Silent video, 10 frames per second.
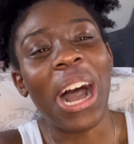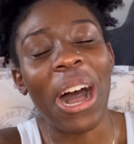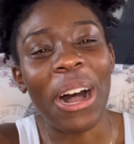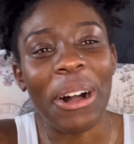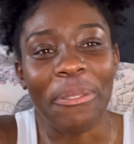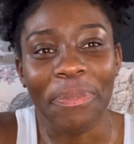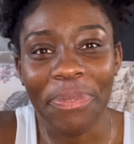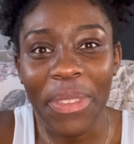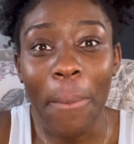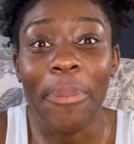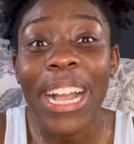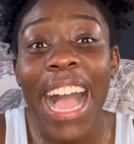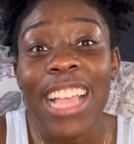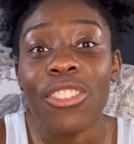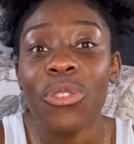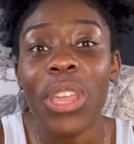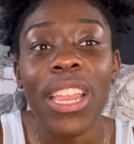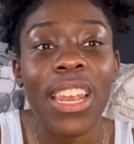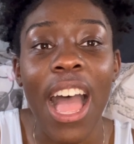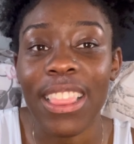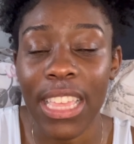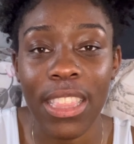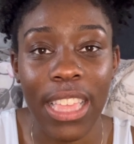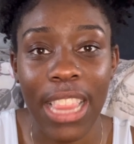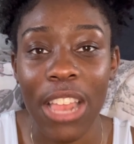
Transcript: Um, but guys, you cannot think like